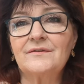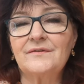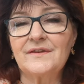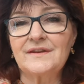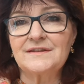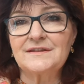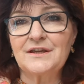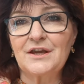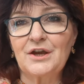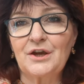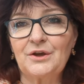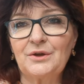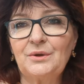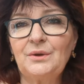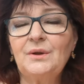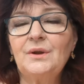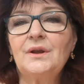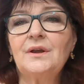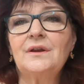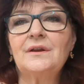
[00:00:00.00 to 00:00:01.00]
video,
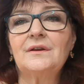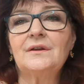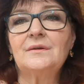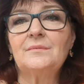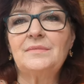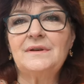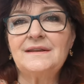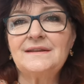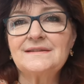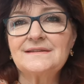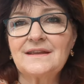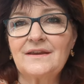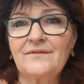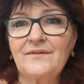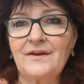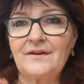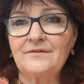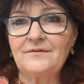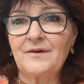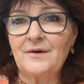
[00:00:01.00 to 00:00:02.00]
please give
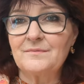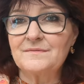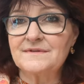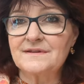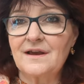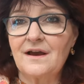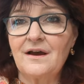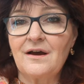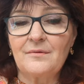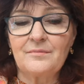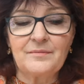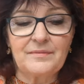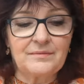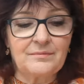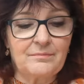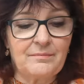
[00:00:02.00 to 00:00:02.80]
it a thumbs up.